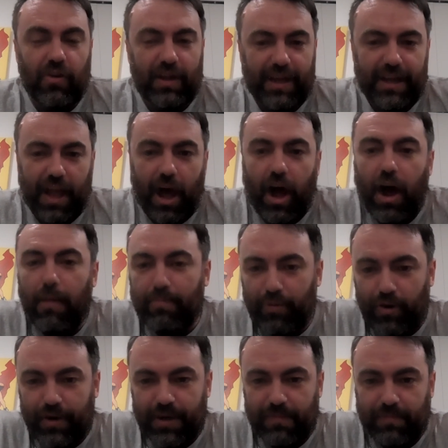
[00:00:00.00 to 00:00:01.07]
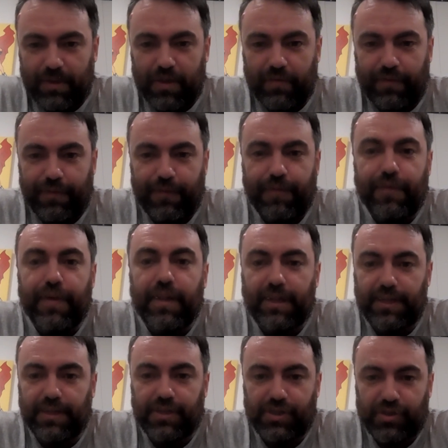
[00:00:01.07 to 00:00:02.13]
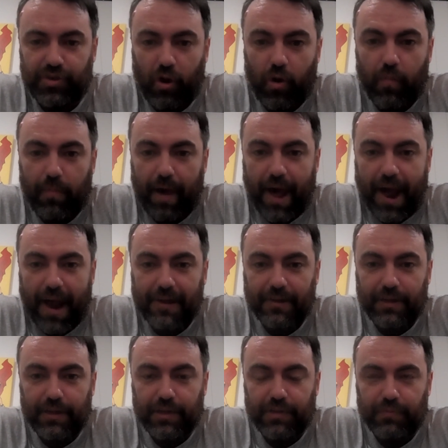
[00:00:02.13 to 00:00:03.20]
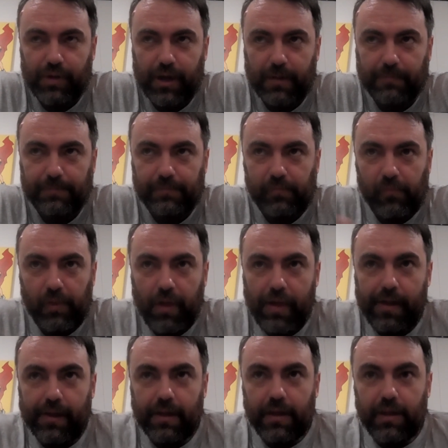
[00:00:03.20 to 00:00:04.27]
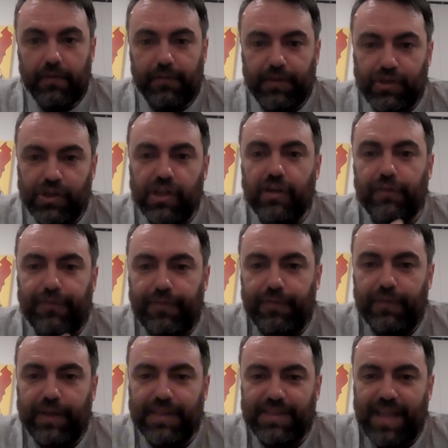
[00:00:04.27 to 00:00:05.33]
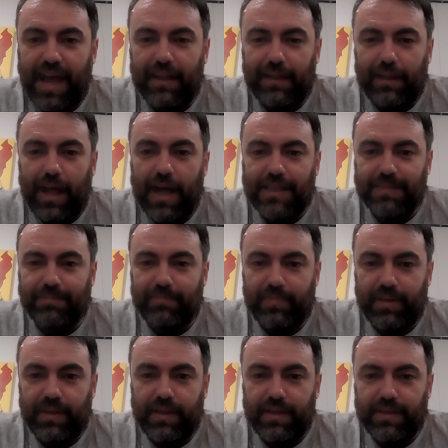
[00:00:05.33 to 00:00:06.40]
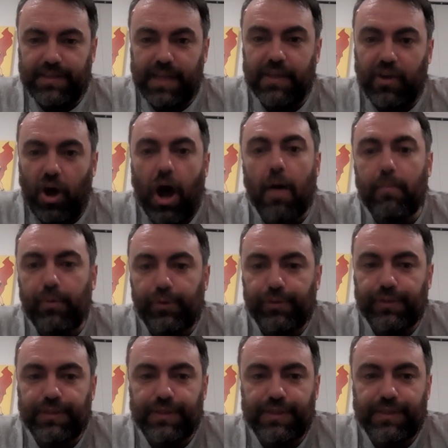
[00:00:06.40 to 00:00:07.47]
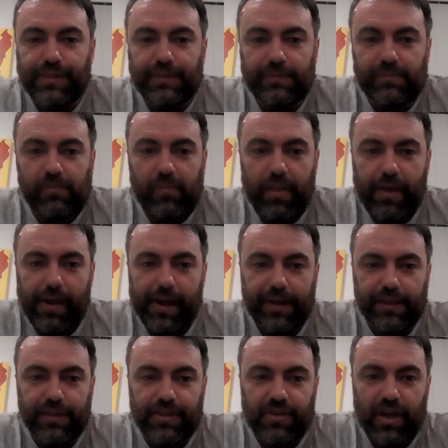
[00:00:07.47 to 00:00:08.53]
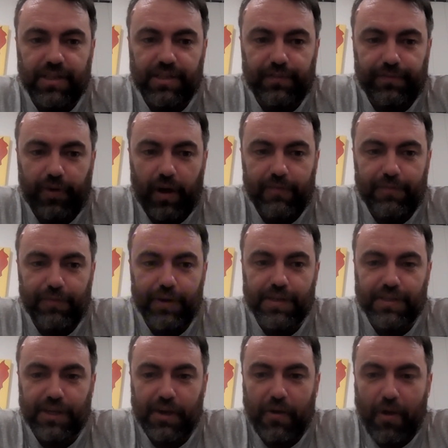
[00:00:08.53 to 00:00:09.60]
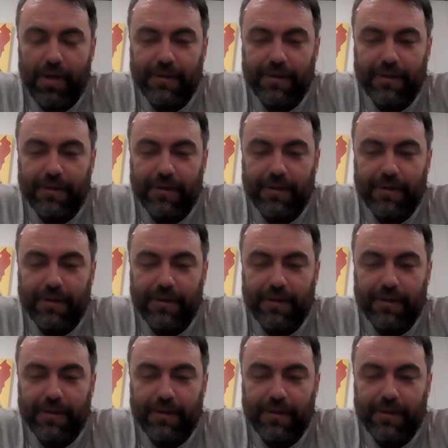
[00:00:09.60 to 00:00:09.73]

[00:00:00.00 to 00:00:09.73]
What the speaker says: getting heartbroken, but you're feeling so bad. Like, it's where Vegeta gets that last Zenkai boost and decides to fight Frieza,